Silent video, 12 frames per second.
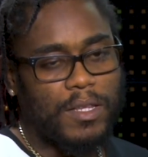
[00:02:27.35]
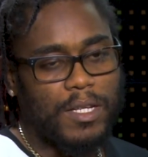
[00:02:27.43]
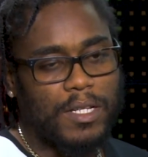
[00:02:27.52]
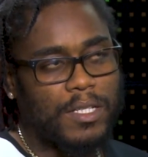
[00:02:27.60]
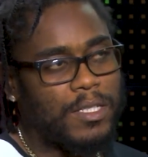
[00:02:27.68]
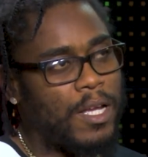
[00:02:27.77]

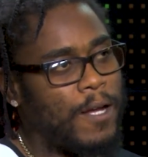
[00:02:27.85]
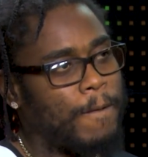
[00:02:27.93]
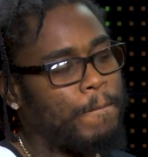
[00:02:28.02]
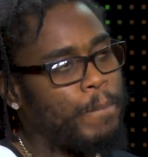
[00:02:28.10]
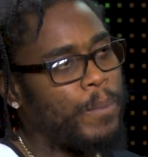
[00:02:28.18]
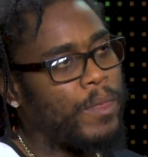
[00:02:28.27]
take the
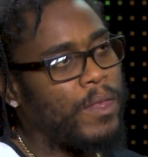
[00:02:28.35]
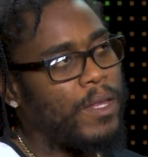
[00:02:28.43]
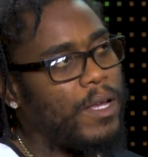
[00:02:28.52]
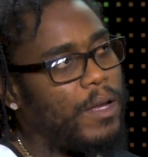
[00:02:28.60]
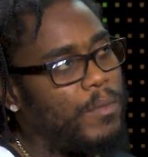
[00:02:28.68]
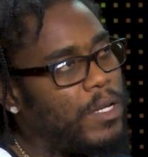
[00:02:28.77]
song.
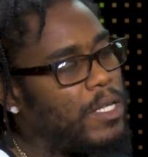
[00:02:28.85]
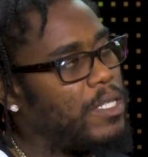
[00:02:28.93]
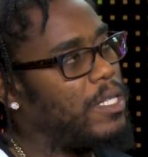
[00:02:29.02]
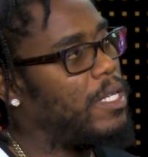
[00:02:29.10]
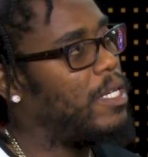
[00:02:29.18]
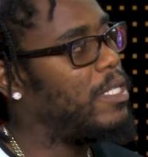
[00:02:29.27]
I listen